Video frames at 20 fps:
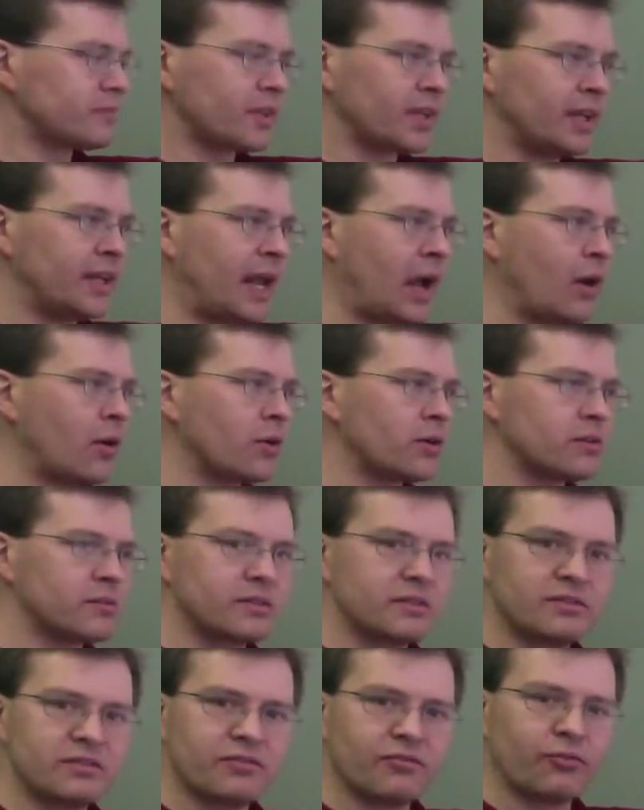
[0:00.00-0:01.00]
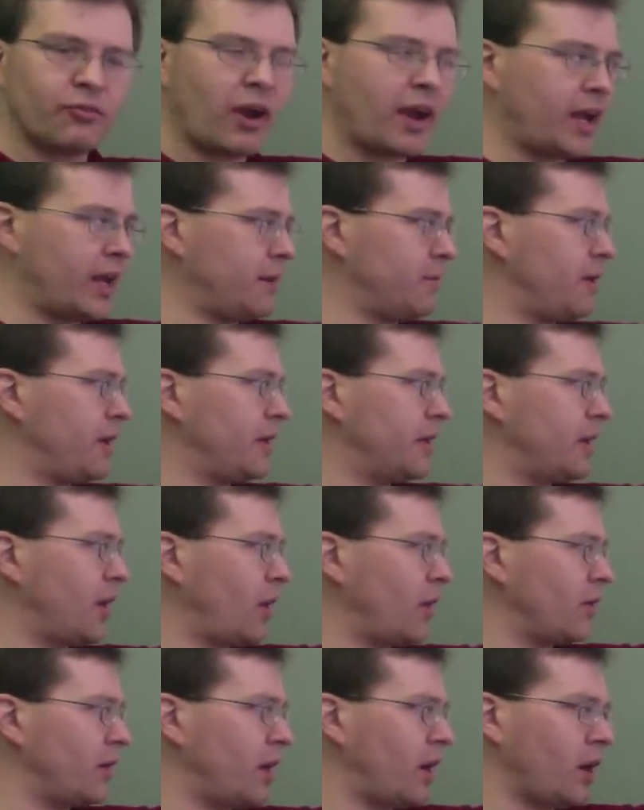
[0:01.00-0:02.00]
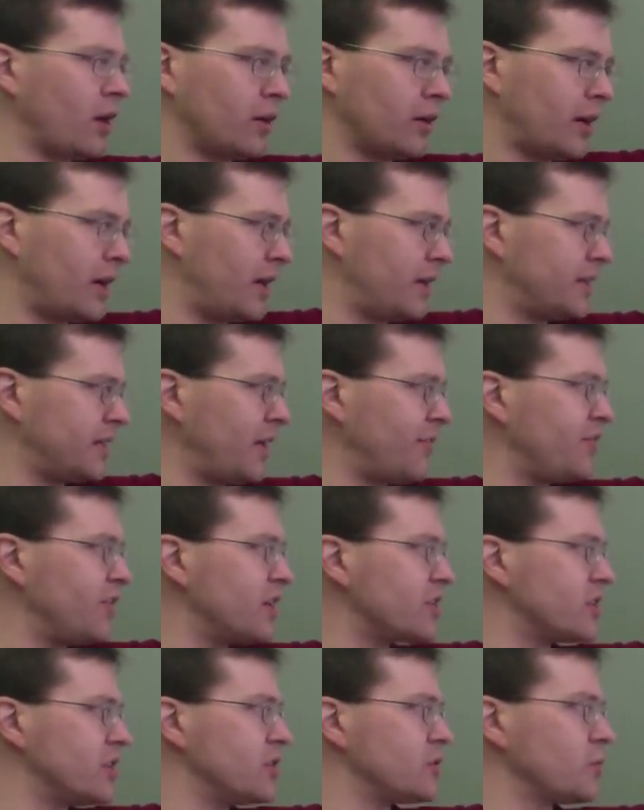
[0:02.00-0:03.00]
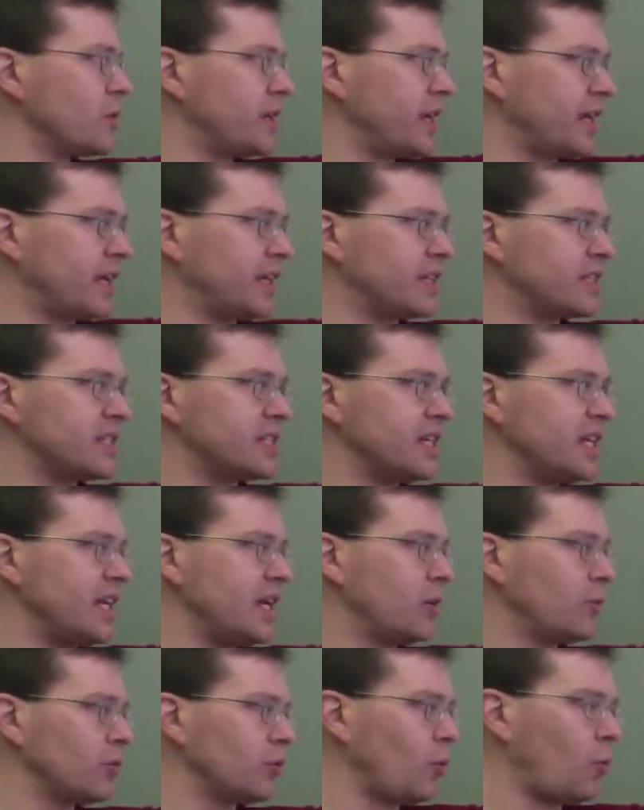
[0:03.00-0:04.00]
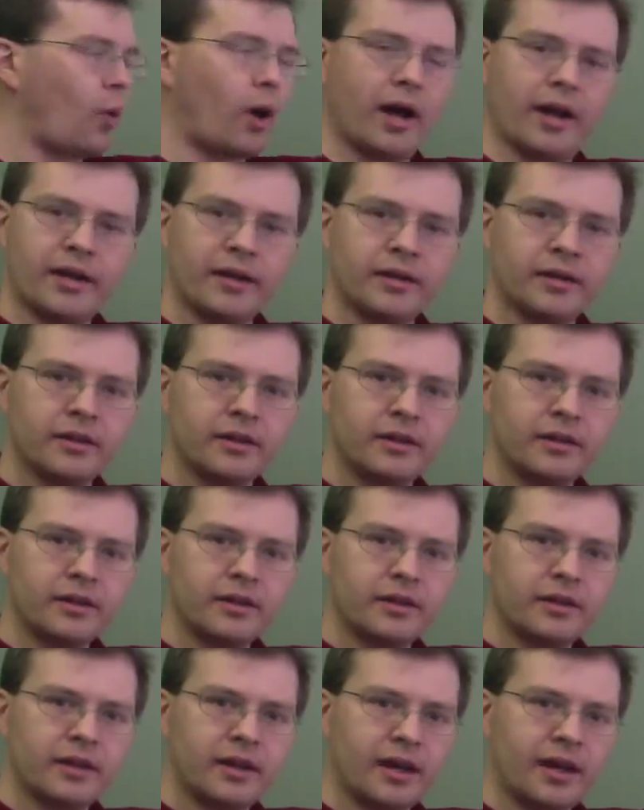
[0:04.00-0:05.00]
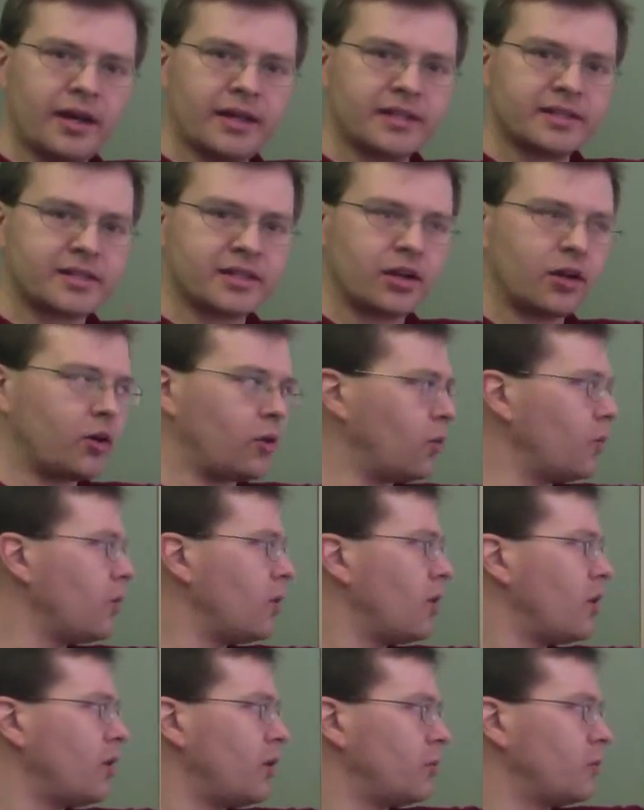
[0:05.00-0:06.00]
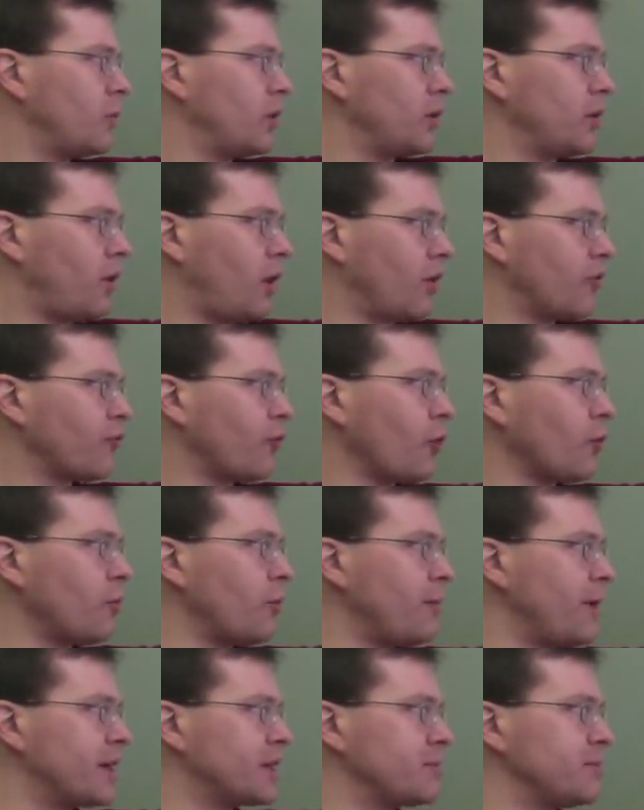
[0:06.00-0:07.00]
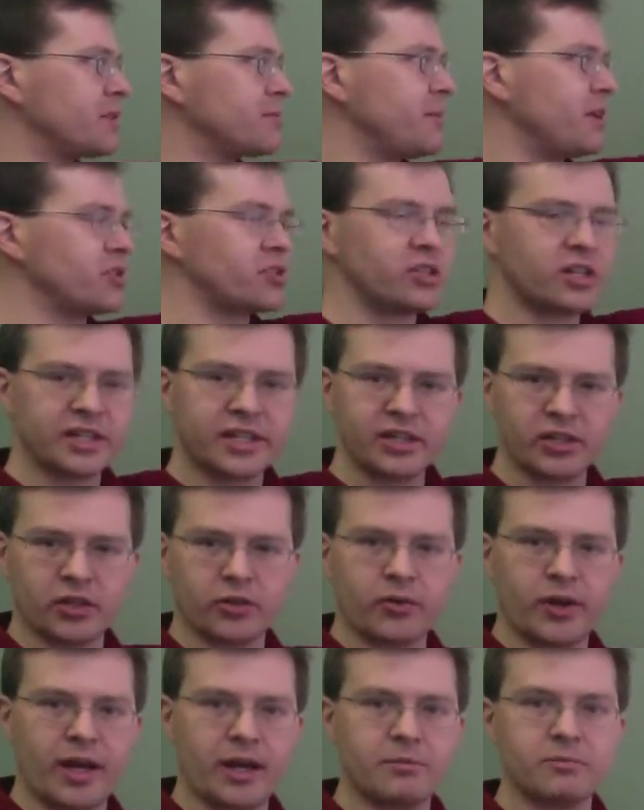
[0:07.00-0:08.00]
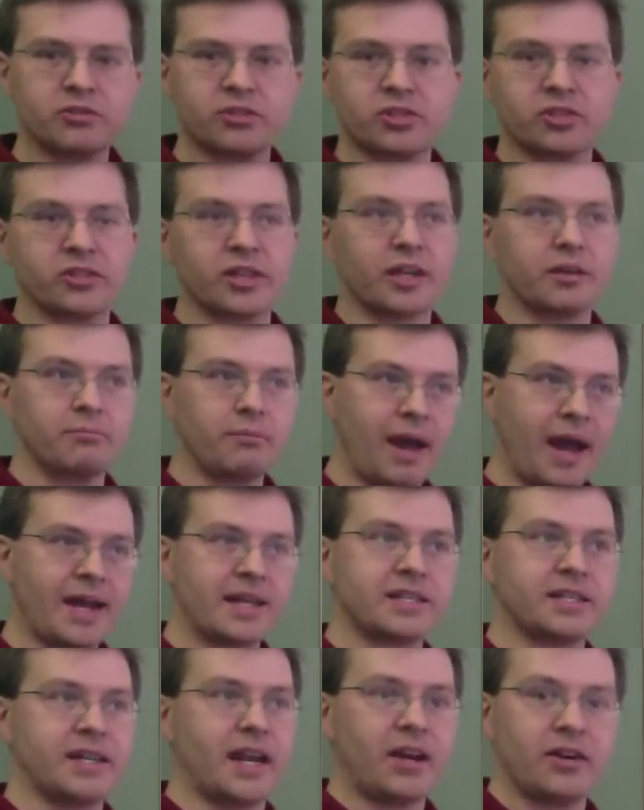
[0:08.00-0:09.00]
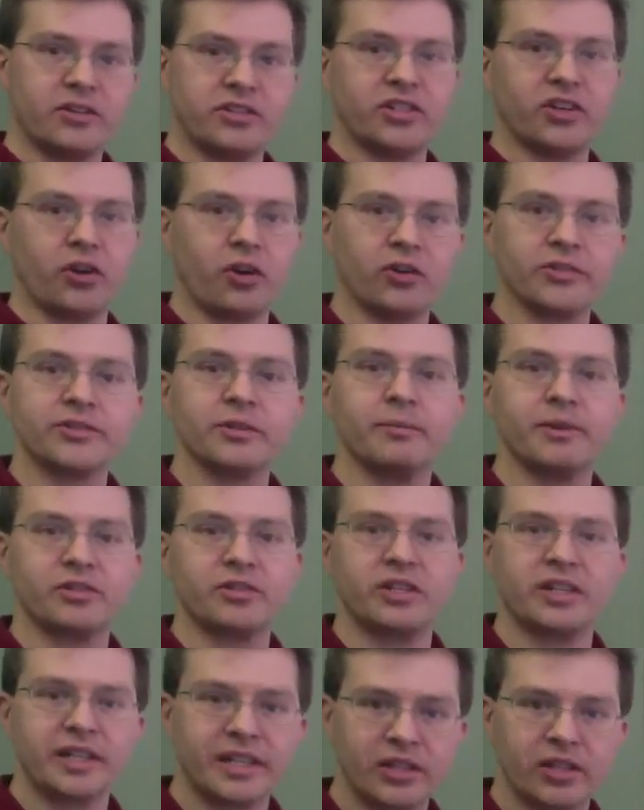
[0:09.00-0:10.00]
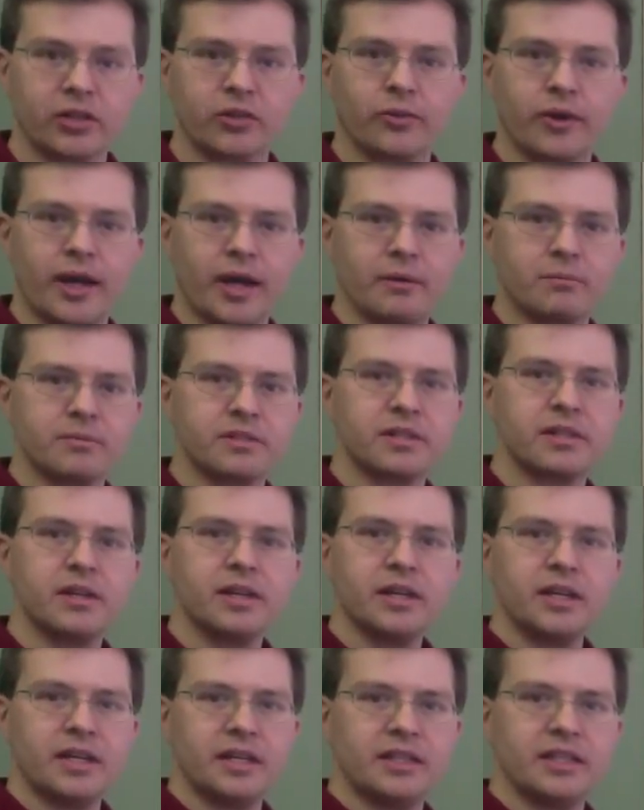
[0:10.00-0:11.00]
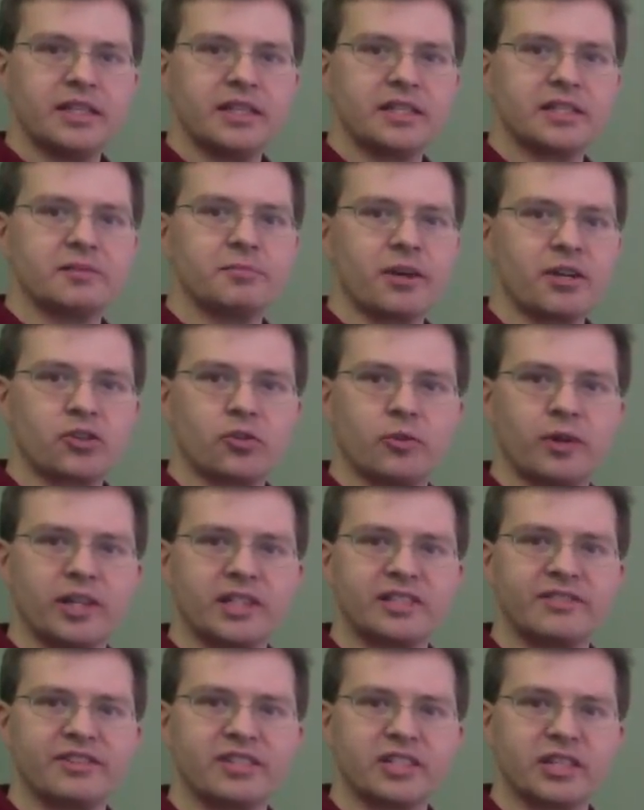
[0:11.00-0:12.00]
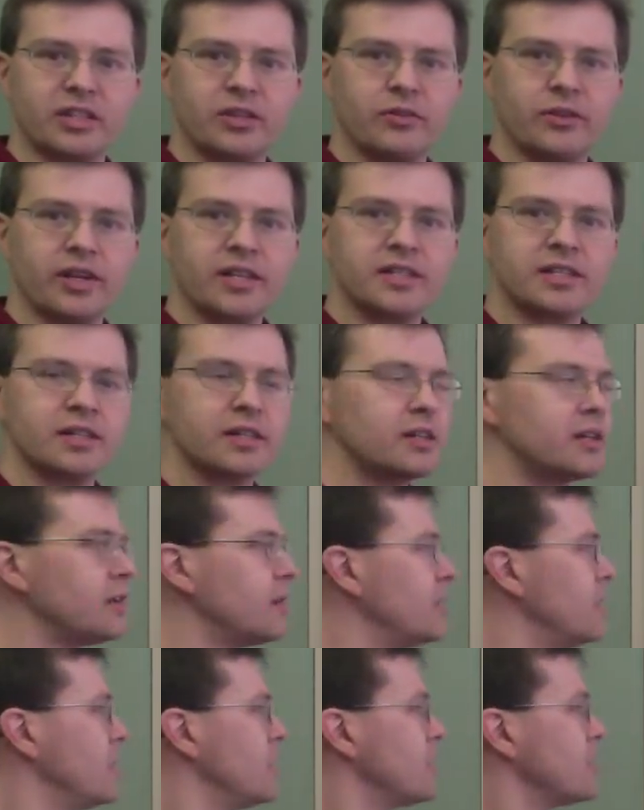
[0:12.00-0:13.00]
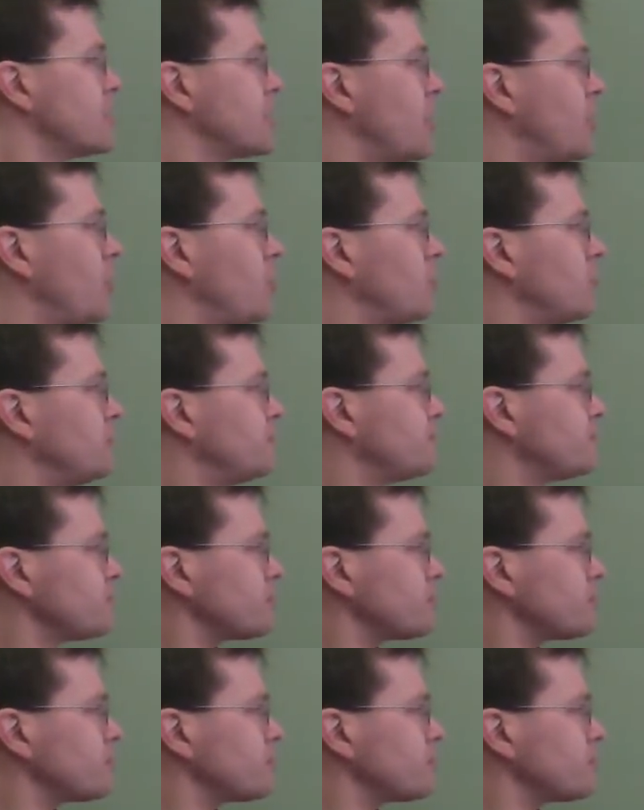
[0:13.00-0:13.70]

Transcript: in our frame, in our in our uh, definitions, we're taking c equal to one. Uh, so our 4 momentum is measured in kilograms, just like mass and energy are also measured in kilograms in these special relativistic units. So